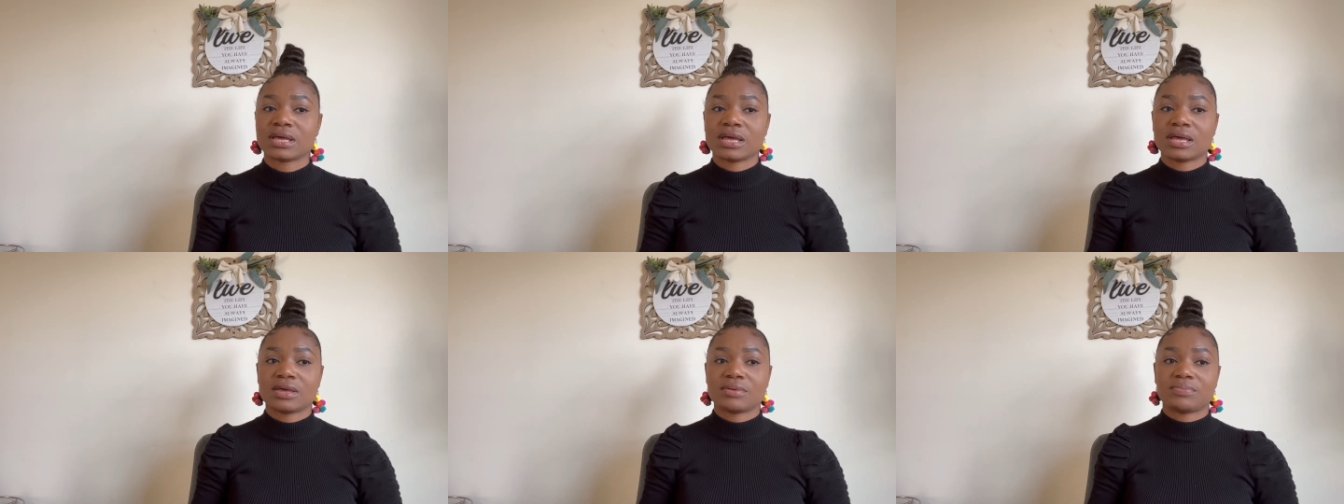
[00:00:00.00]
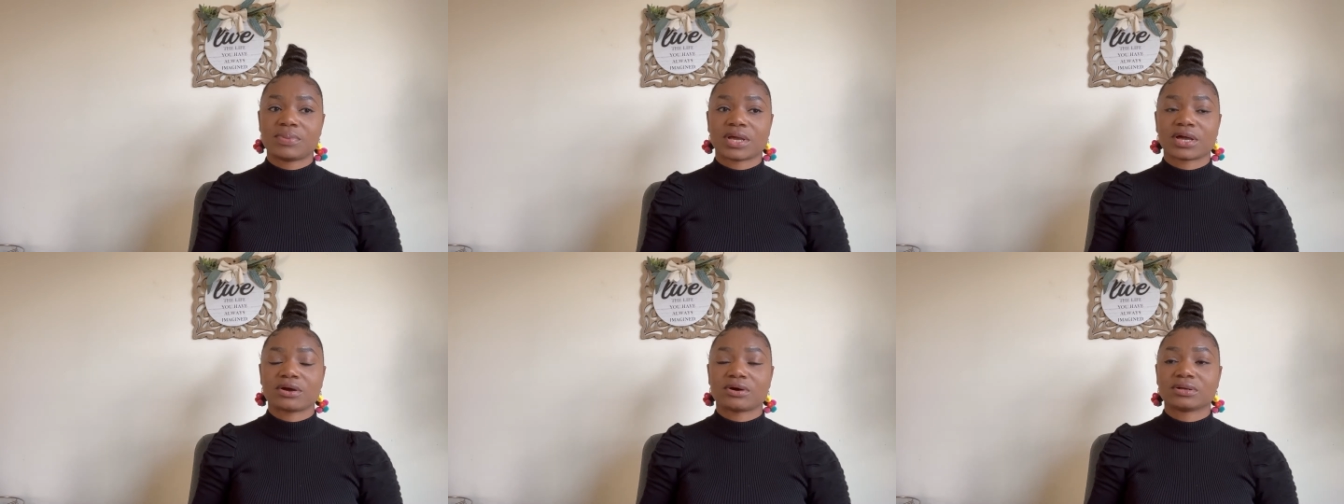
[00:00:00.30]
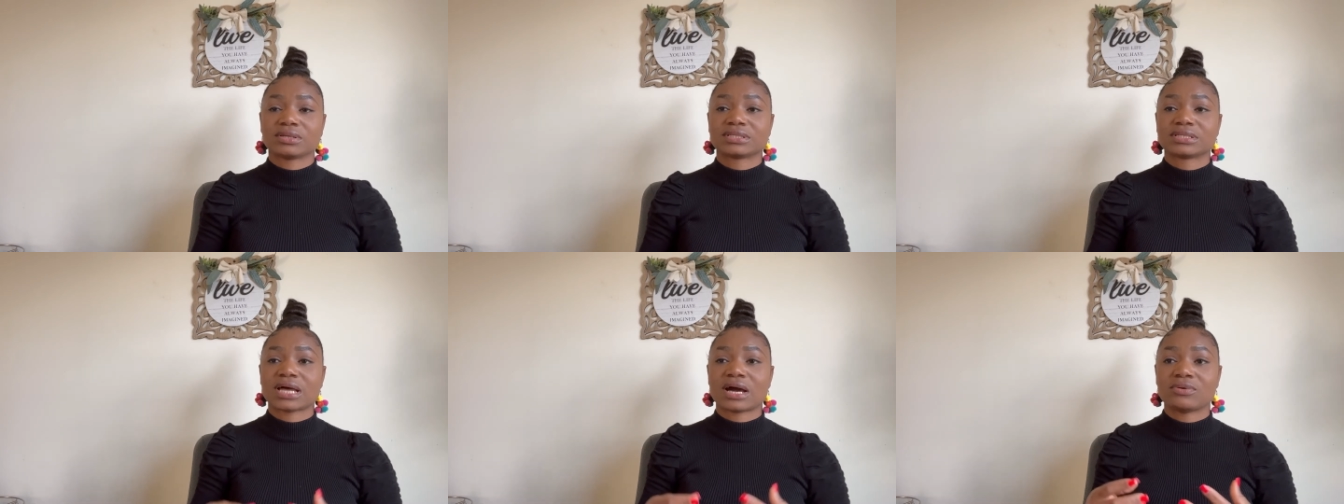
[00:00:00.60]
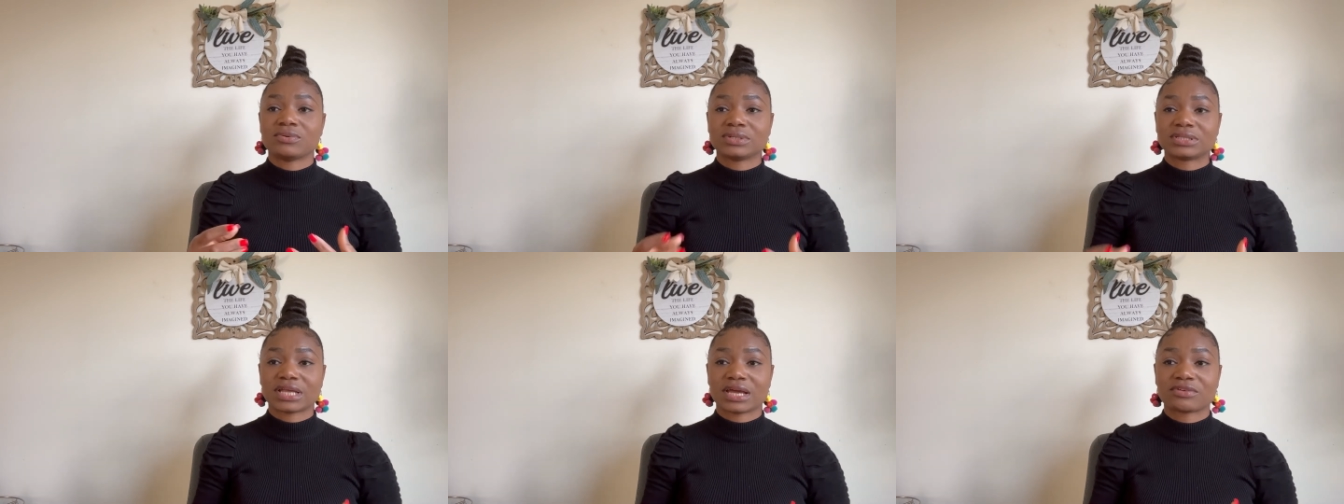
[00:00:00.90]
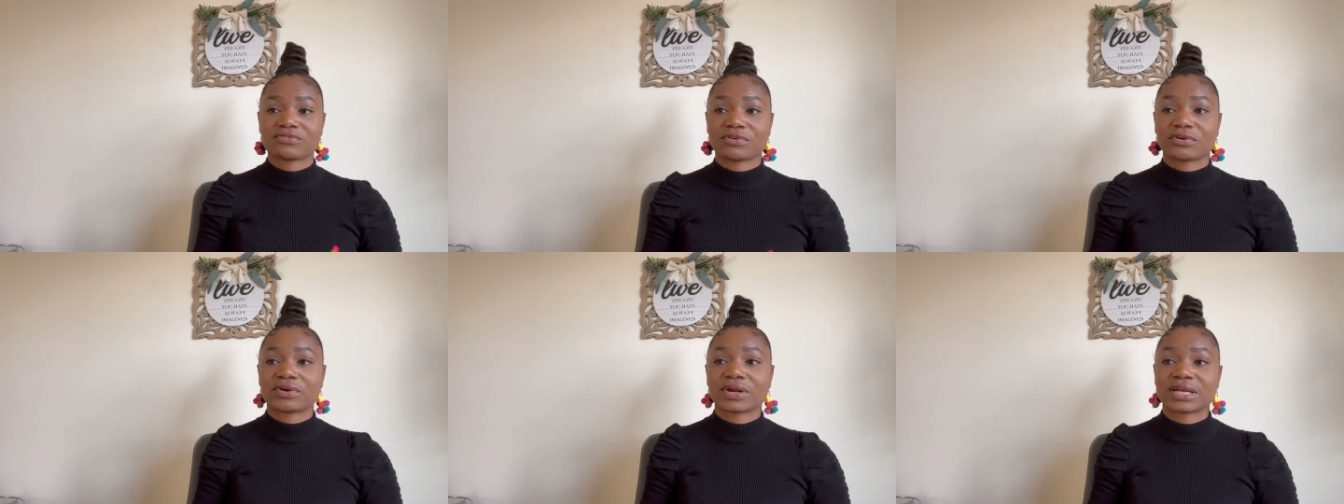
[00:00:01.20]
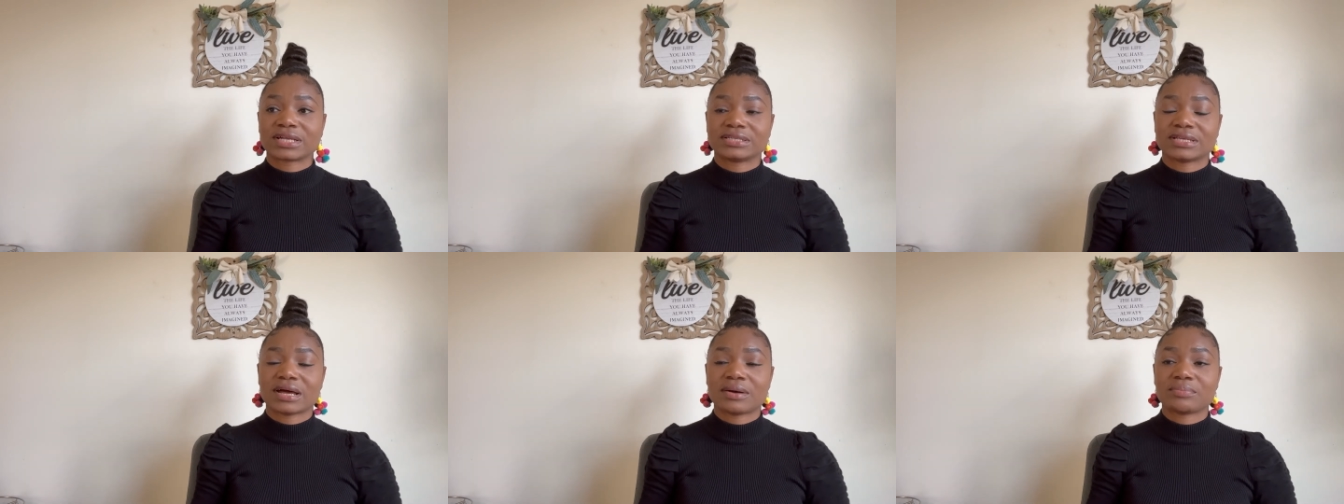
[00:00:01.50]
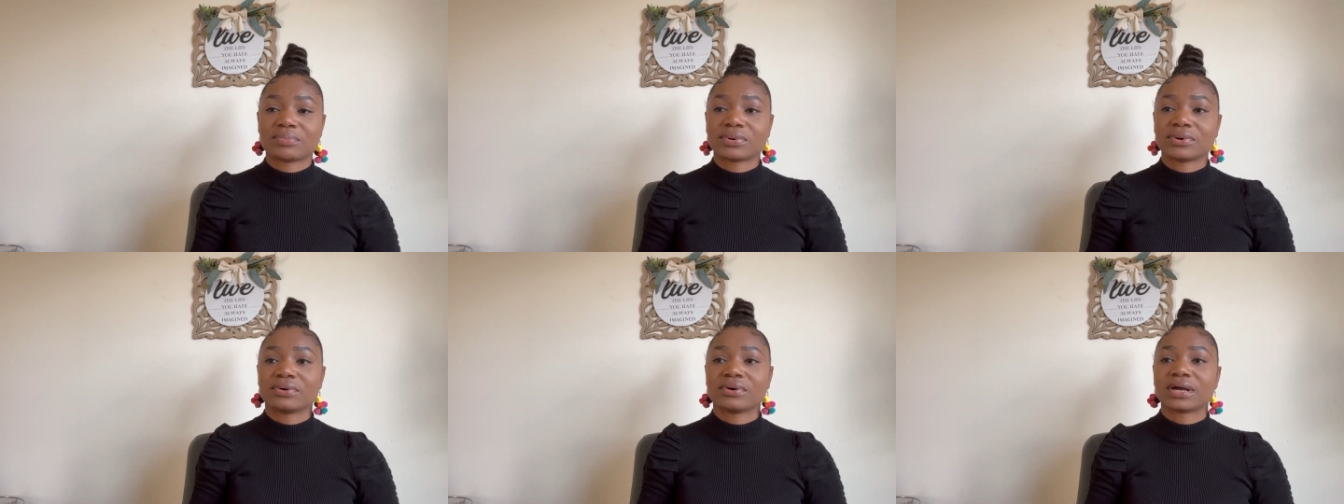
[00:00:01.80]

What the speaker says: because I would take, for example,